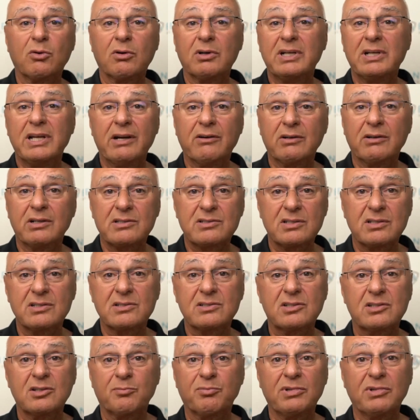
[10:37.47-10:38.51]
inheritances
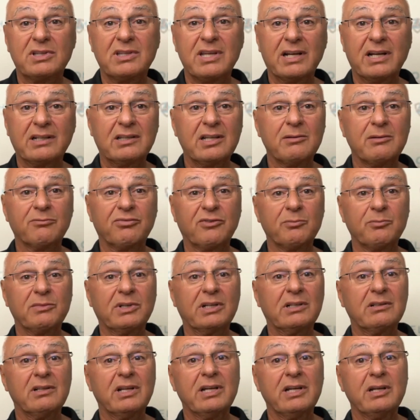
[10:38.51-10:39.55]
to protect them from the
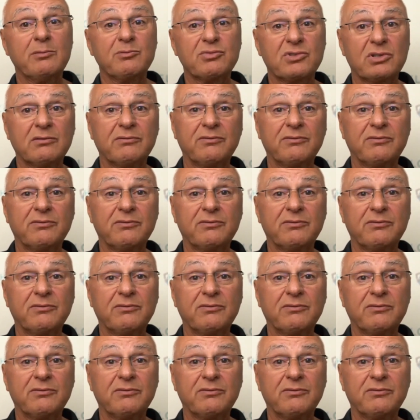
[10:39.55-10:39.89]
claims